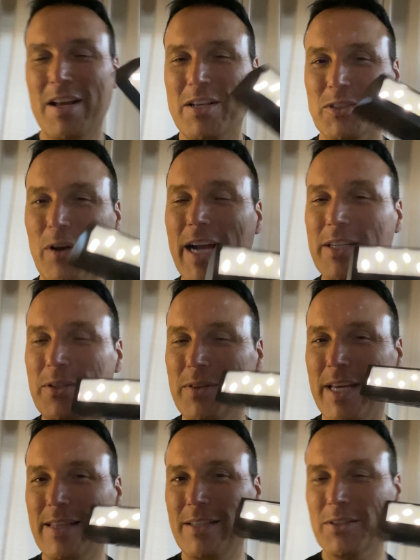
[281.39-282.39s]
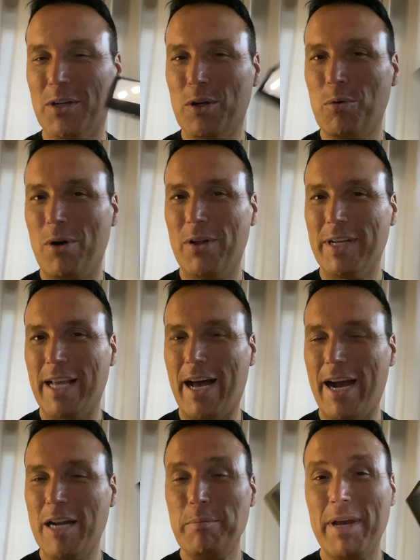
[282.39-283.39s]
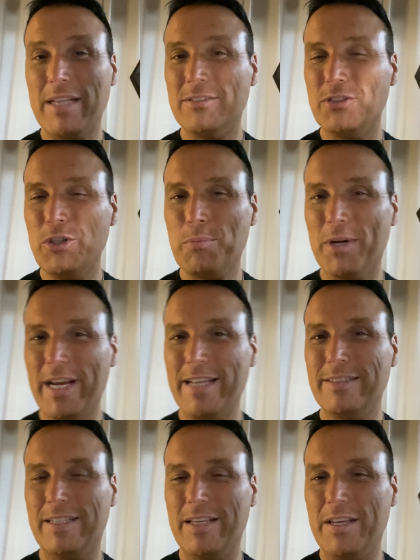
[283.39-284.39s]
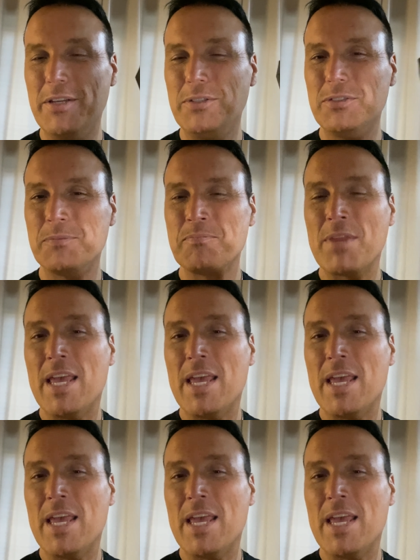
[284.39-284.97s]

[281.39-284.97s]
So I do think these are a quality item and super easy to use.